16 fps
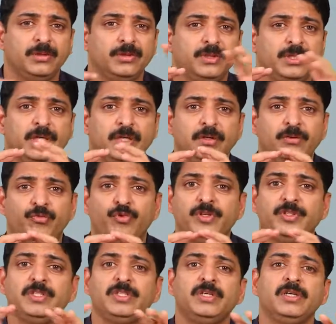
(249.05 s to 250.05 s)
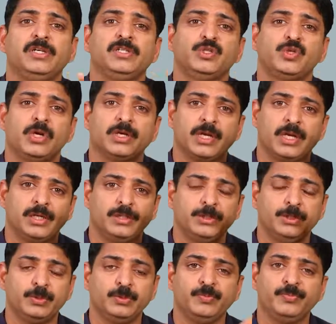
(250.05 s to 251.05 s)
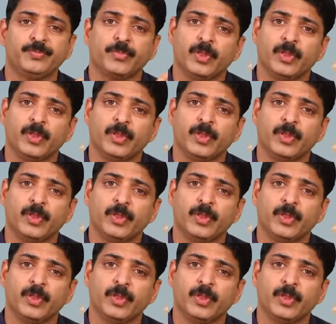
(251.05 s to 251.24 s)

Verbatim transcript: then freezing is not an issue.